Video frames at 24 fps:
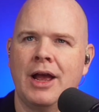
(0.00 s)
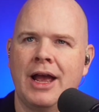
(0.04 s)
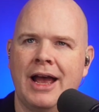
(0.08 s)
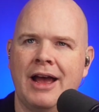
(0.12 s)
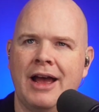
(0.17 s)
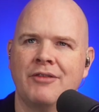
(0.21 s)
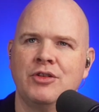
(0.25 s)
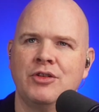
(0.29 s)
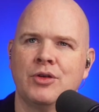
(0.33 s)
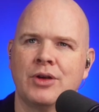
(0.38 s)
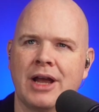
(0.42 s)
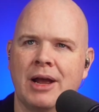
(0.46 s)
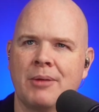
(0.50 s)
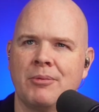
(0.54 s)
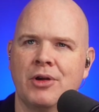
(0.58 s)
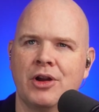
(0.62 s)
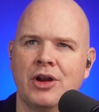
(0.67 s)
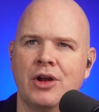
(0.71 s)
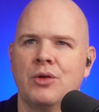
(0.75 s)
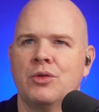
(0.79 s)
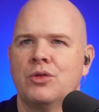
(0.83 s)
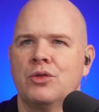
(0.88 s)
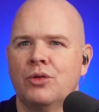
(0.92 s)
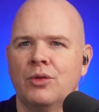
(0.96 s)
have your camera
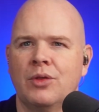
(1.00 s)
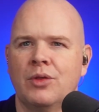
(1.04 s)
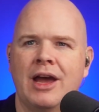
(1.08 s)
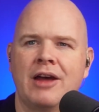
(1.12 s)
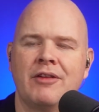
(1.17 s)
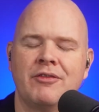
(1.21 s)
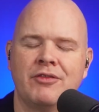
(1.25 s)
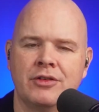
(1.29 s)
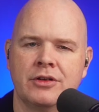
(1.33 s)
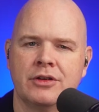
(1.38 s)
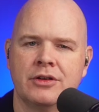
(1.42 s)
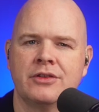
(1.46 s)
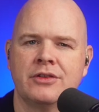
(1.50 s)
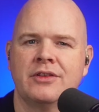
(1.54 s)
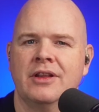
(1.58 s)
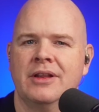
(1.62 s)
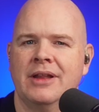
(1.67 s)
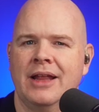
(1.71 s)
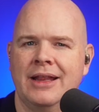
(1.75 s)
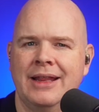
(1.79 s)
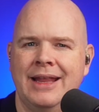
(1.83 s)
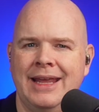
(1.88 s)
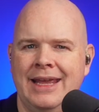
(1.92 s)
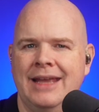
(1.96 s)
go through that first,
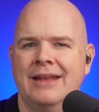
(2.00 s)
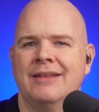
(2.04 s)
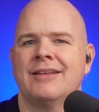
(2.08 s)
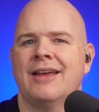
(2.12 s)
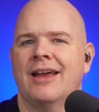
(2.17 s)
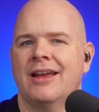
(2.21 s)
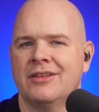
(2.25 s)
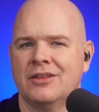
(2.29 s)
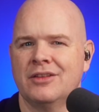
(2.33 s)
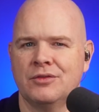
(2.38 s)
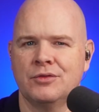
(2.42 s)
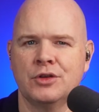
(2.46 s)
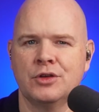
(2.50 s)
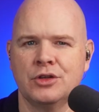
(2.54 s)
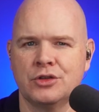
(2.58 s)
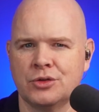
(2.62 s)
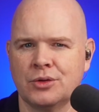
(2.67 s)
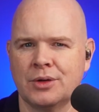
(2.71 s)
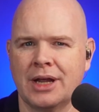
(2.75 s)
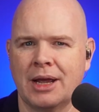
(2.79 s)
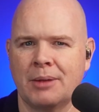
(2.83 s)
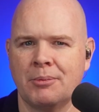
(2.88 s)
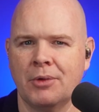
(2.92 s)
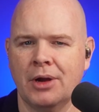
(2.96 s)
and then it has a
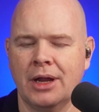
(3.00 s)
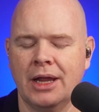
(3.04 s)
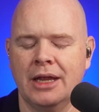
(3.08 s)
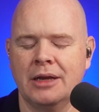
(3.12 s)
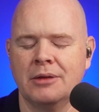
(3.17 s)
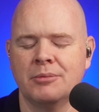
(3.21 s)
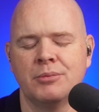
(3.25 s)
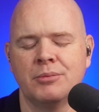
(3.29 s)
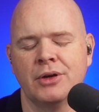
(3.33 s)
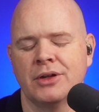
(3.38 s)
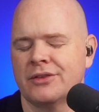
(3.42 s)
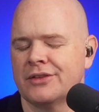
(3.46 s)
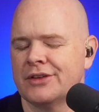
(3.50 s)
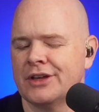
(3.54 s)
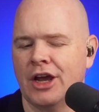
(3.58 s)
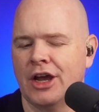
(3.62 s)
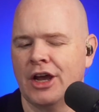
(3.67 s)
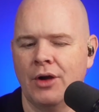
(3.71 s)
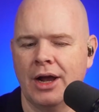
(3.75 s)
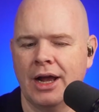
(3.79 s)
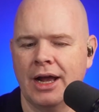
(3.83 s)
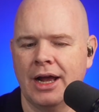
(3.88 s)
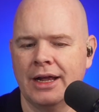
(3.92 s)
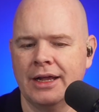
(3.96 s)
virtual camera in. But
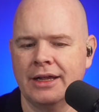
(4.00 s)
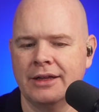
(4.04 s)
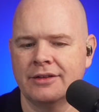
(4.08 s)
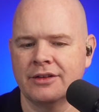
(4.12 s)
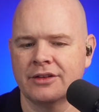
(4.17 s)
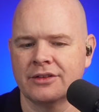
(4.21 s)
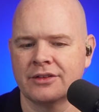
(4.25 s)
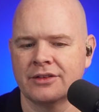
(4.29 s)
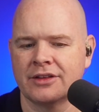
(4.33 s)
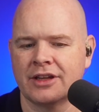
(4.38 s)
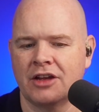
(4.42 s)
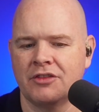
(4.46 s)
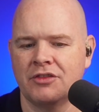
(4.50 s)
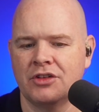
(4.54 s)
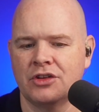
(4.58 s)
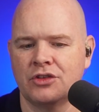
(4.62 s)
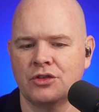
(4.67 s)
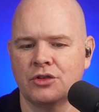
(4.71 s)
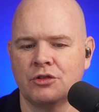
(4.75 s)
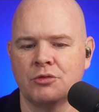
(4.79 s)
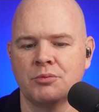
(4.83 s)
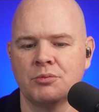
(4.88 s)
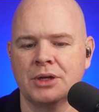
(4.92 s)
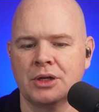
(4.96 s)
no, it doesn't have it
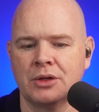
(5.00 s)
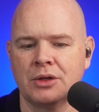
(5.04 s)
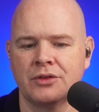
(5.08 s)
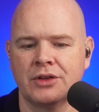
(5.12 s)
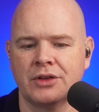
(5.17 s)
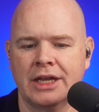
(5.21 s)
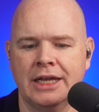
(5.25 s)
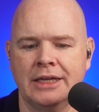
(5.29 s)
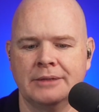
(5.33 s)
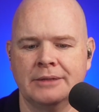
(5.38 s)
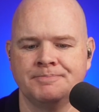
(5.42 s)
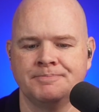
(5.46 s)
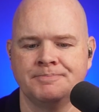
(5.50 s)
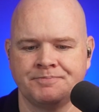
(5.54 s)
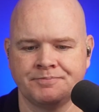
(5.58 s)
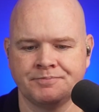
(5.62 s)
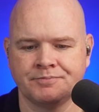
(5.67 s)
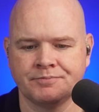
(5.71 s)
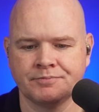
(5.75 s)
sort of built in.